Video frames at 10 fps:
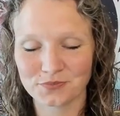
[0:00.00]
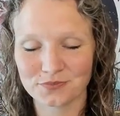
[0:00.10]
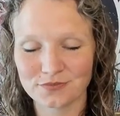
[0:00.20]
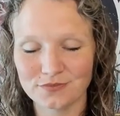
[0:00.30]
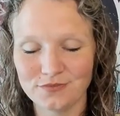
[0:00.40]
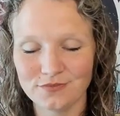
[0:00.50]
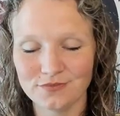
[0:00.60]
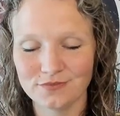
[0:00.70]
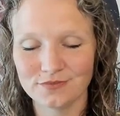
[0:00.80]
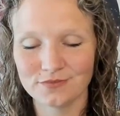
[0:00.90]

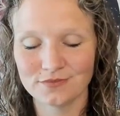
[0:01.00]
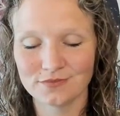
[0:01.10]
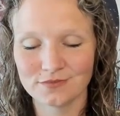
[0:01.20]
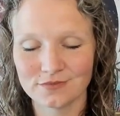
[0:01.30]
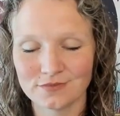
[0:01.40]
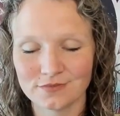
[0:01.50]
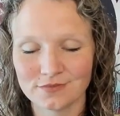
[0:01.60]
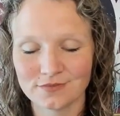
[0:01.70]
Nobody speaks.